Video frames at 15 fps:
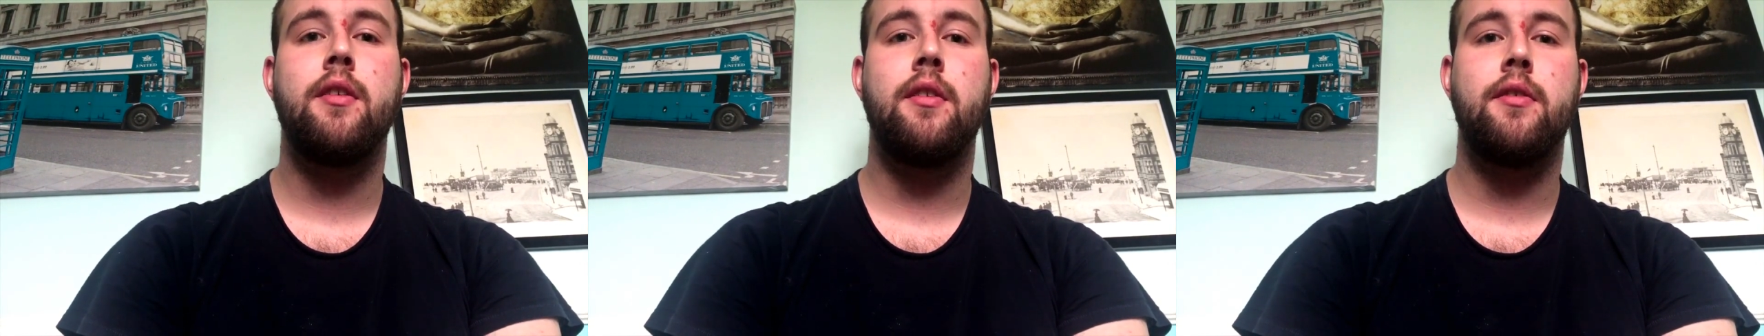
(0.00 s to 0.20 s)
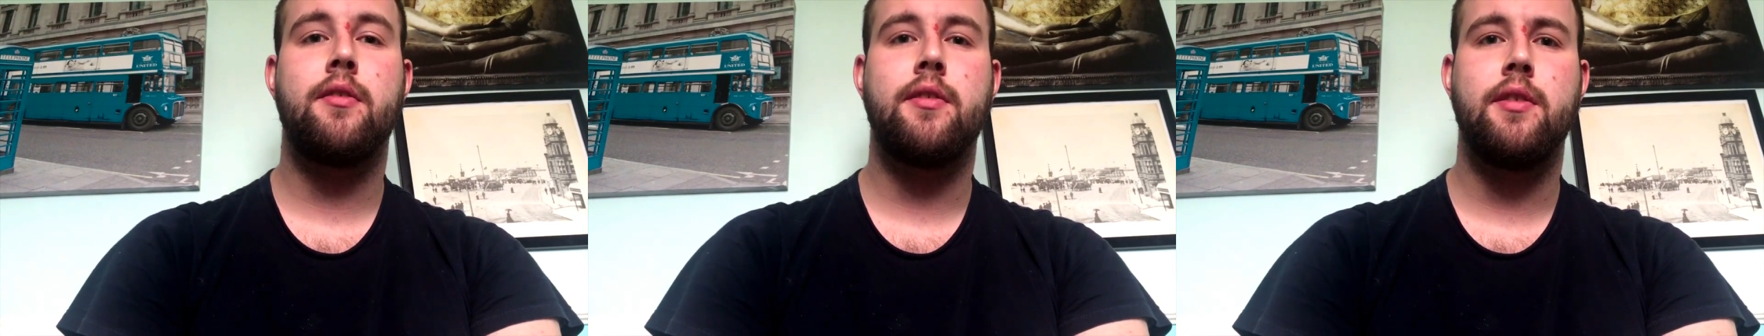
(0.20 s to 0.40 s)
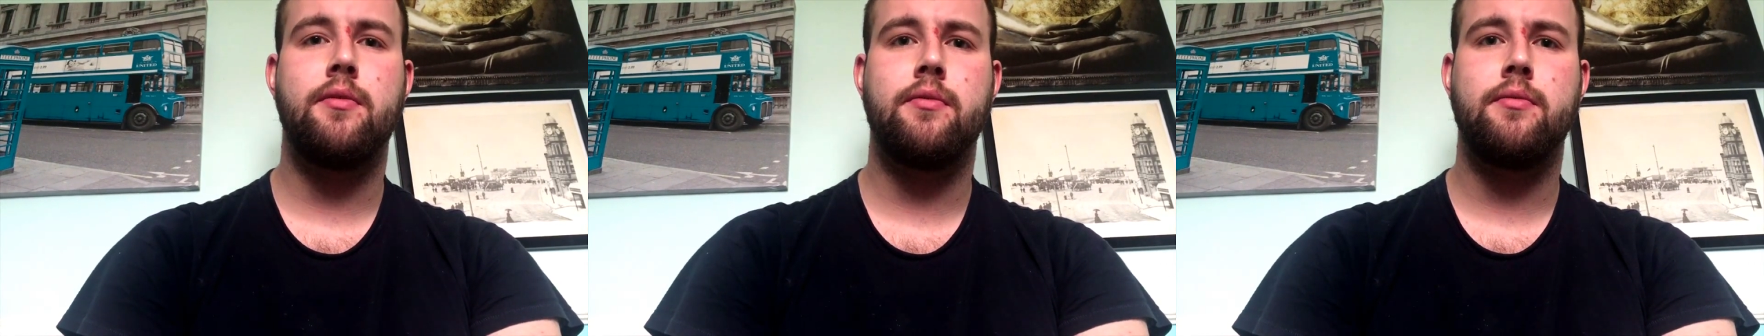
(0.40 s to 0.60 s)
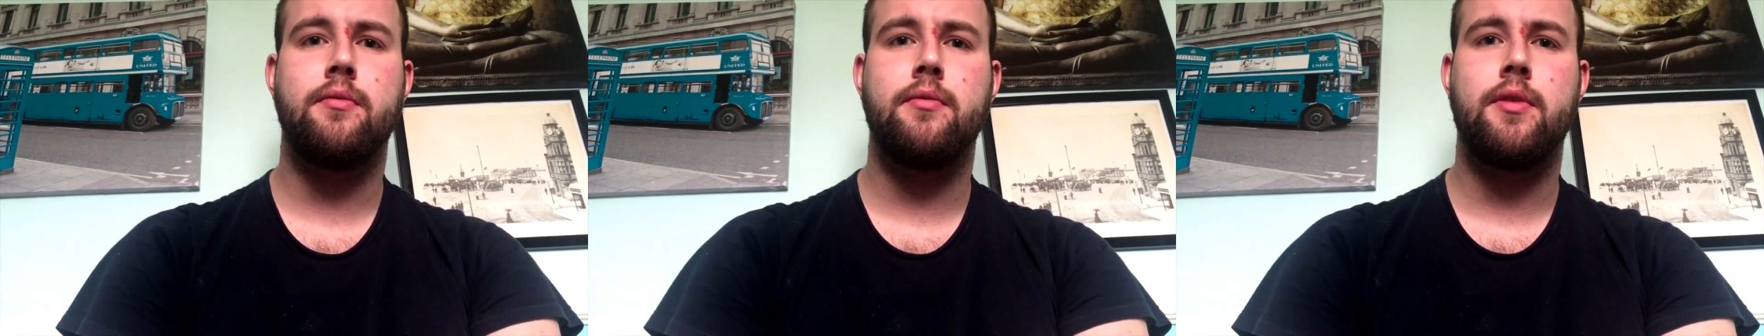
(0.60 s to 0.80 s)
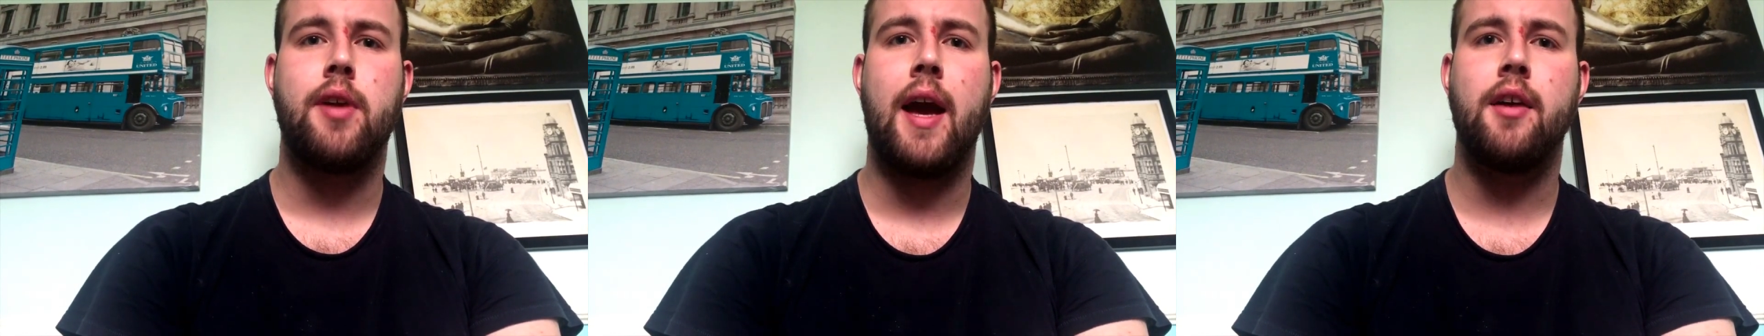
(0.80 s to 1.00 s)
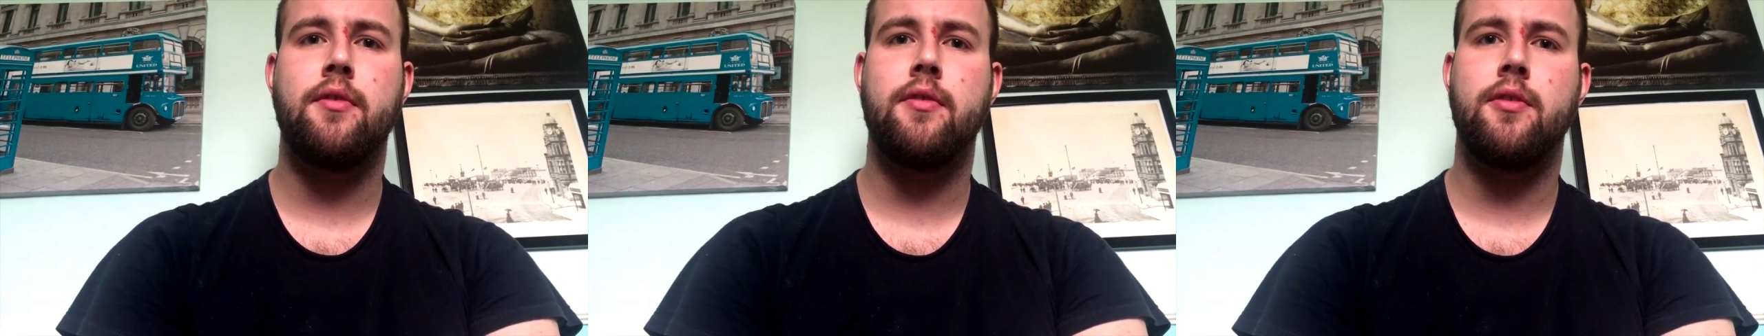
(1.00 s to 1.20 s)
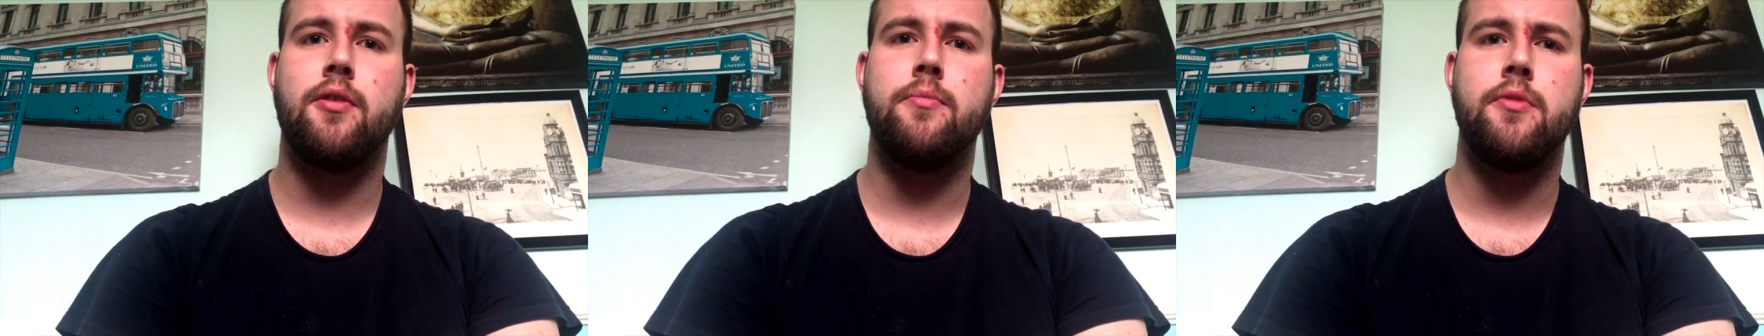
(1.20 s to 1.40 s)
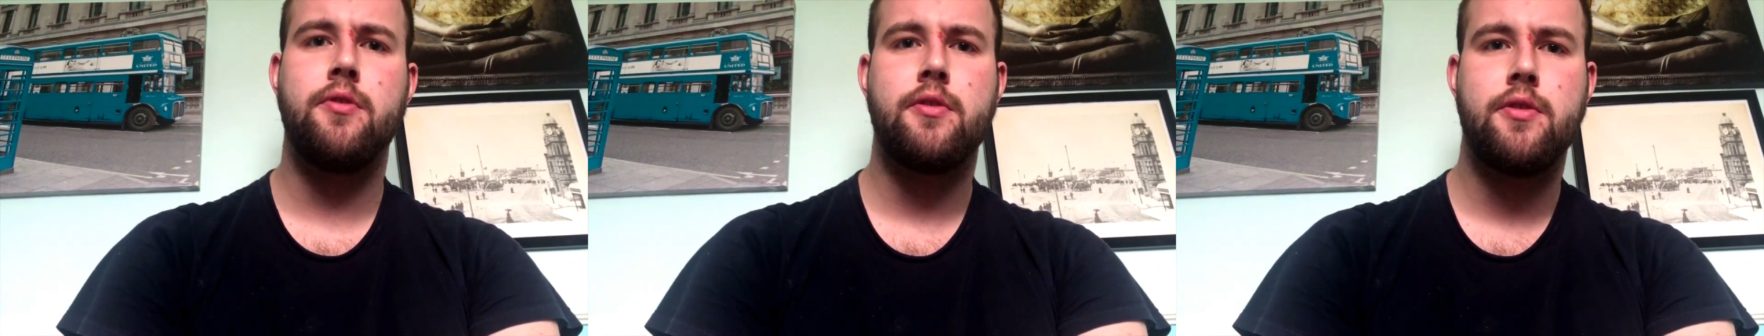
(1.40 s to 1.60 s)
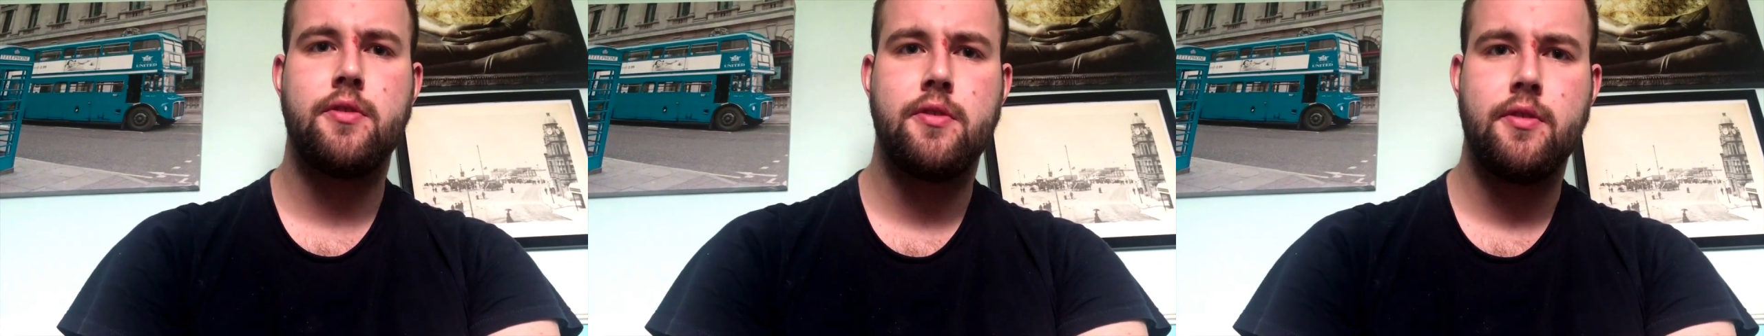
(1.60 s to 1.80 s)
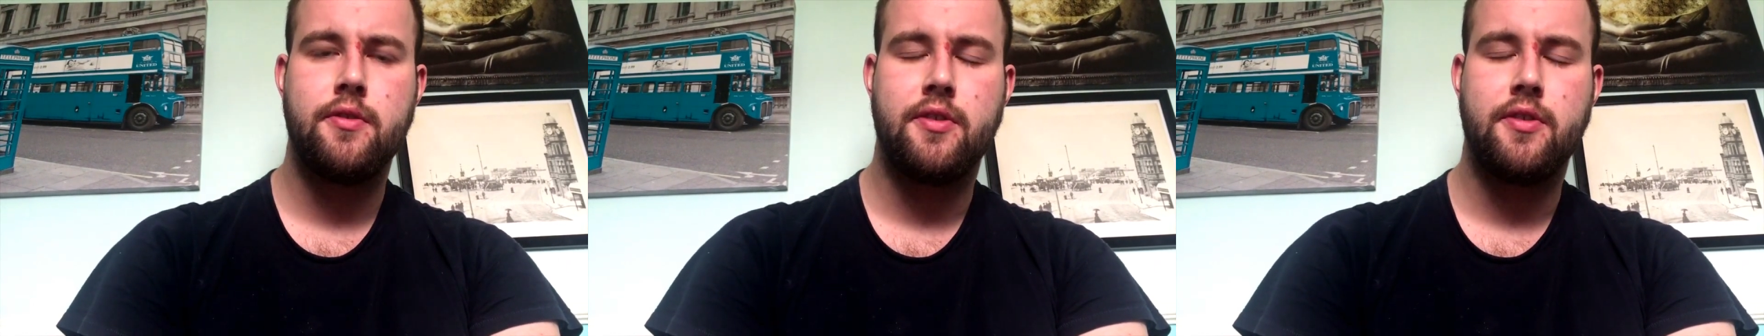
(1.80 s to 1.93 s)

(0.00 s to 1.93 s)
it still has so much